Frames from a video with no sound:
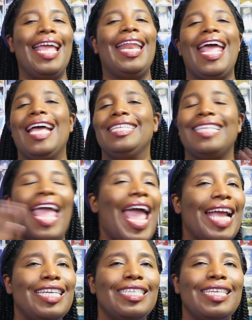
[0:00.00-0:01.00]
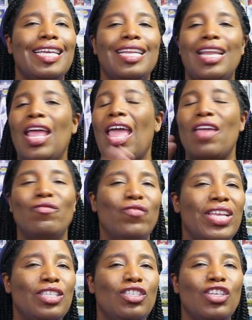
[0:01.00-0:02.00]
It has action,
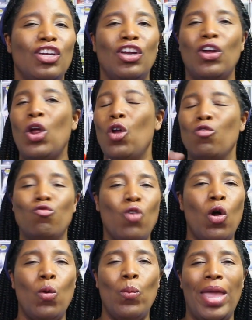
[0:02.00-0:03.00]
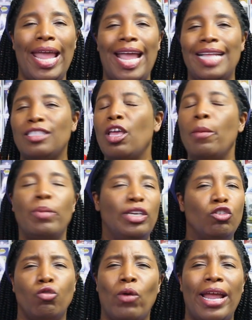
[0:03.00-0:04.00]
adventure, romance,
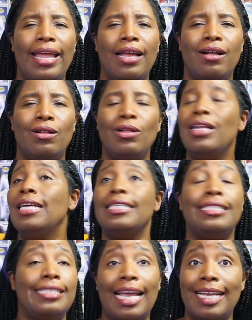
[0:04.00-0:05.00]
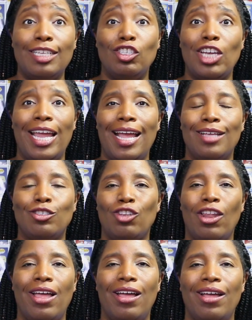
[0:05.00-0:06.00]
betrayal, second
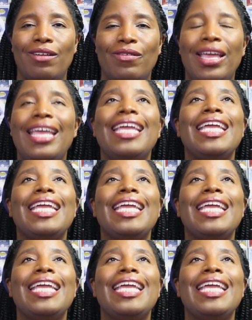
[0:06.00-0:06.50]
chance love.